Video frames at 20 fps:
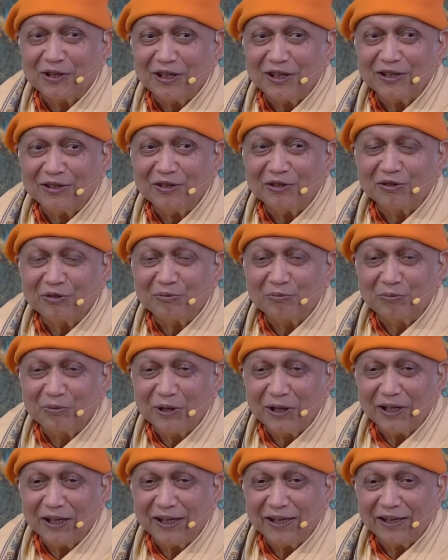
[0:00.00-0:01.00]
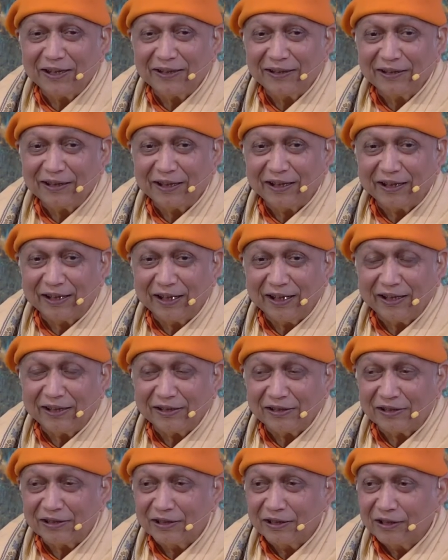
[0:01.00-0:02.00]
So, this being the
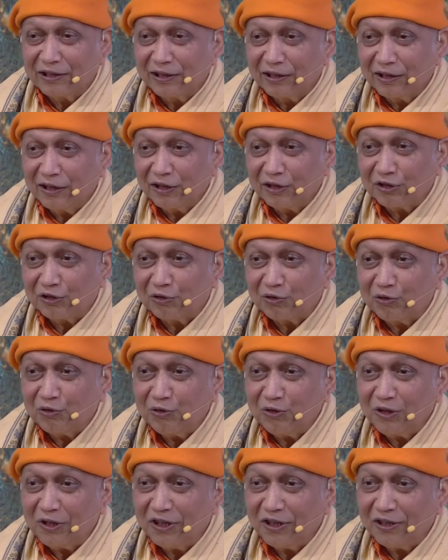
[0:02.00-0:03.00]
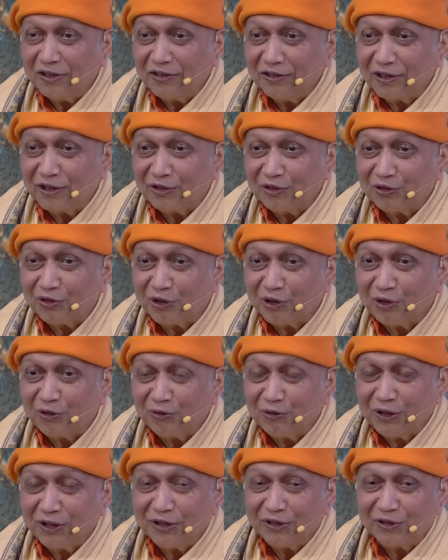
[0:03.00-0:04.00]
case, the school teachers
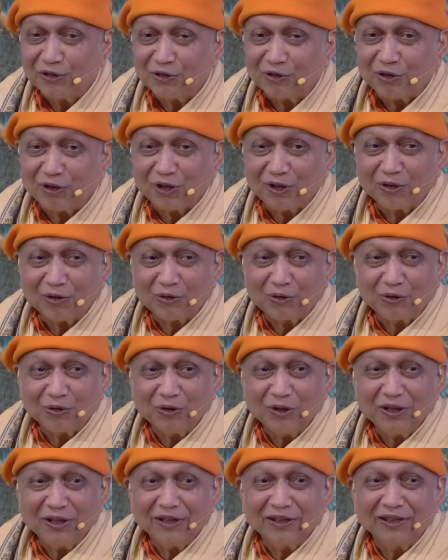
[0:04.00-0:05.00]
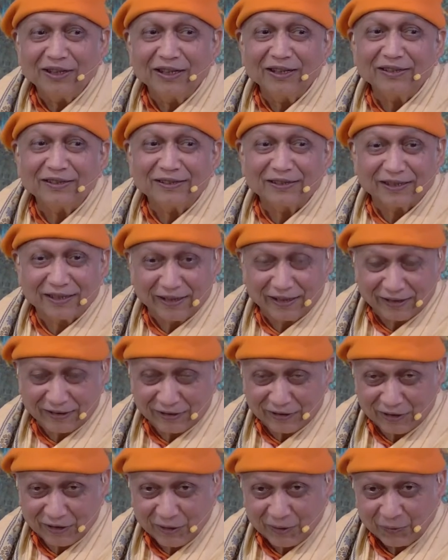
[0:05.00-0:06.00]
always taught only these
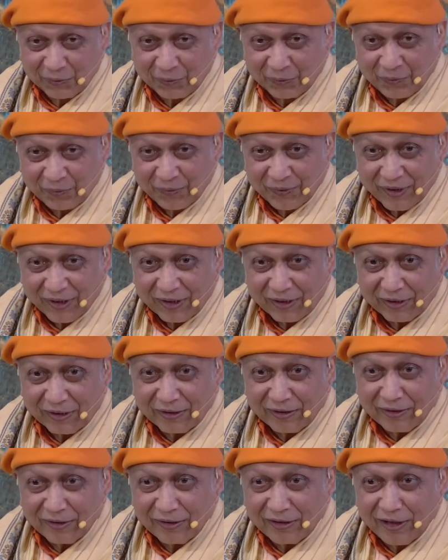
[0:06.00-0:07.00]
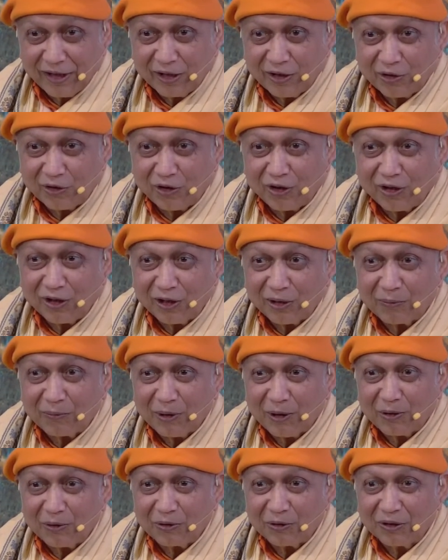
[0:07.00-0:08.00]
things. Hmm, they
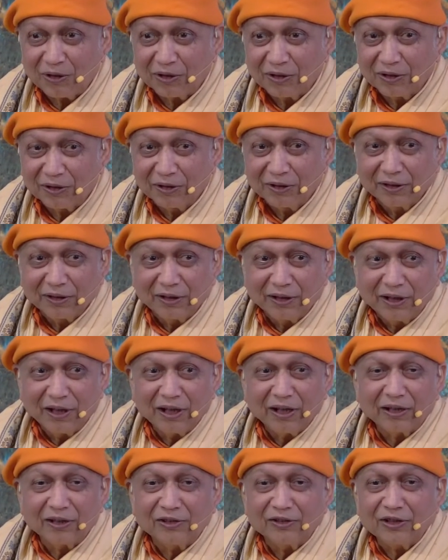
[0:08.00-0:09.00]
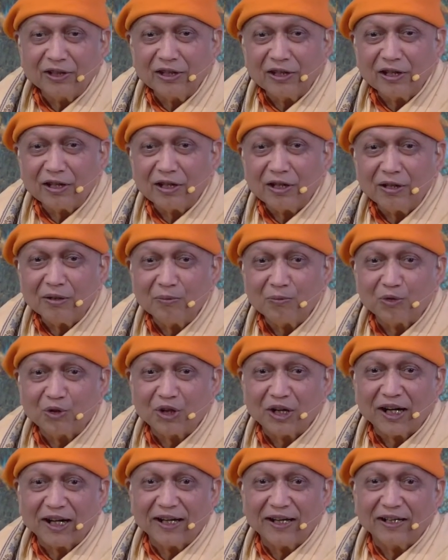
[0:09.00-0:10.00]
taught about the
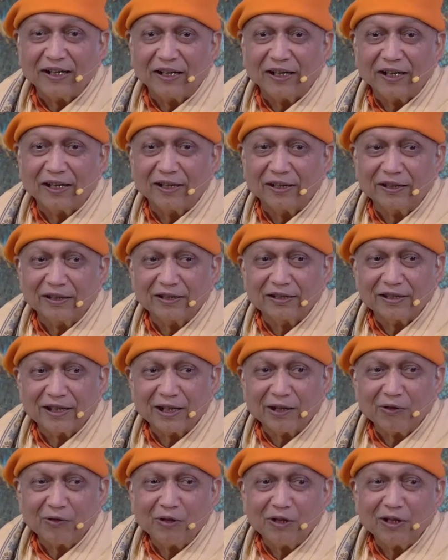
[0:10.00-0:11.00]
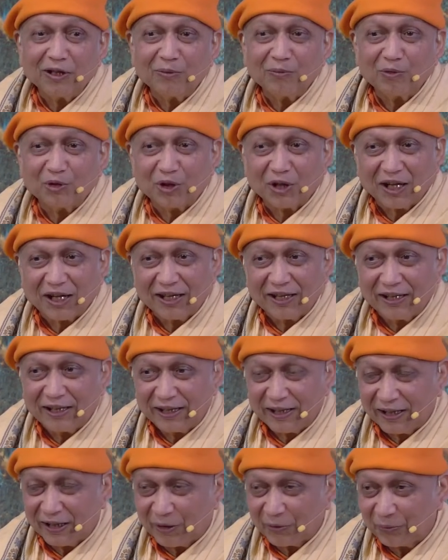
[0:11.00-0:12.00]
general morality, the secular
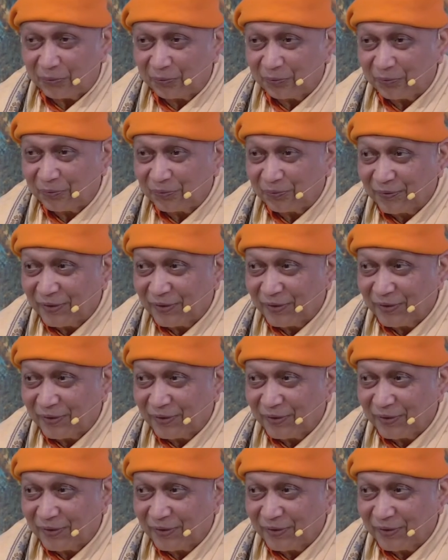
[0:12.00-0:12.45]
morality.